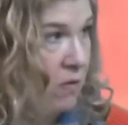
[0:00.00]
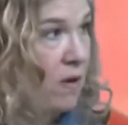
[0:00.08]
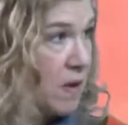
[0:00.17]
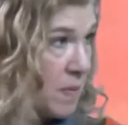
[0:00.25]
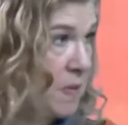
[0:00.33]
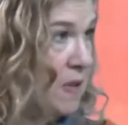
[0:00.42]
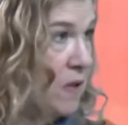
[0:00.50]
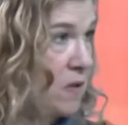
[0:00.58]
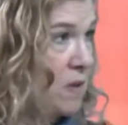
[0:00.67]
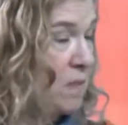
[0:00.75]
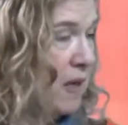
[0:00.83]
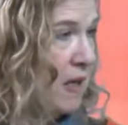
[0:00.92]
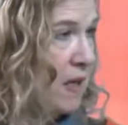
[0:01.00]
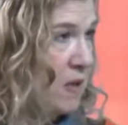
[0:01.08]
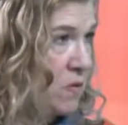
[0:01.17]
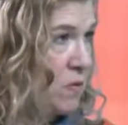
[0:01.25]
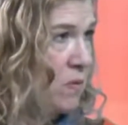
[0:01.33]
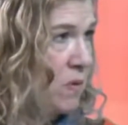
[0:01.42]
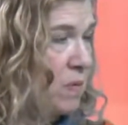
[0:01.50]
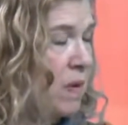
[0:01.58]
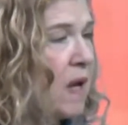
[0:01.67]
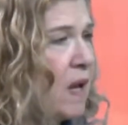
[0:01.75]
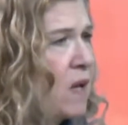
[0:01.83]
They're all upstairs in my kid's room.